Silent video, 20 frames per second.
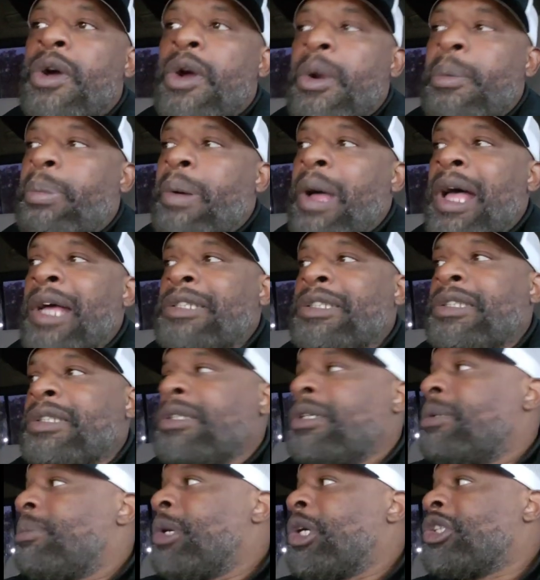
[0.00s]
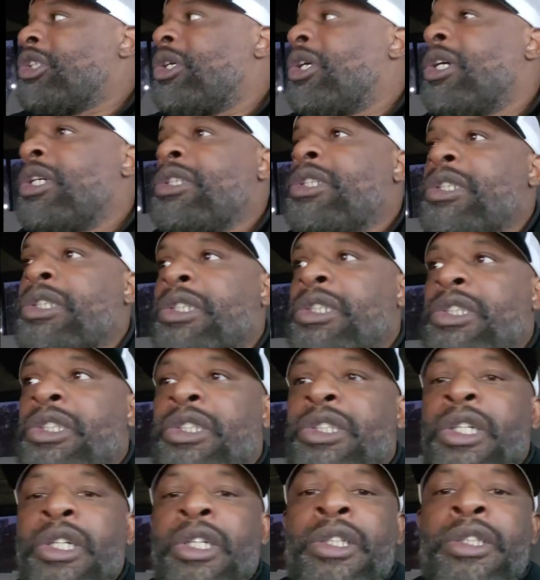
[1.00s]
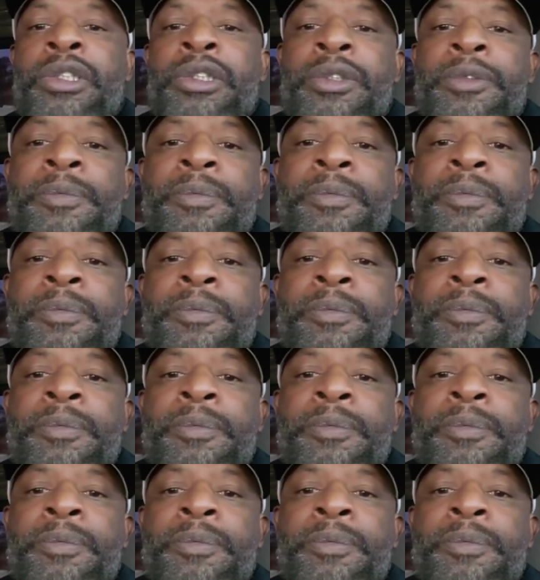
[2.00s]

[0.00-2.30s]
or boxing or martial arts is concerned.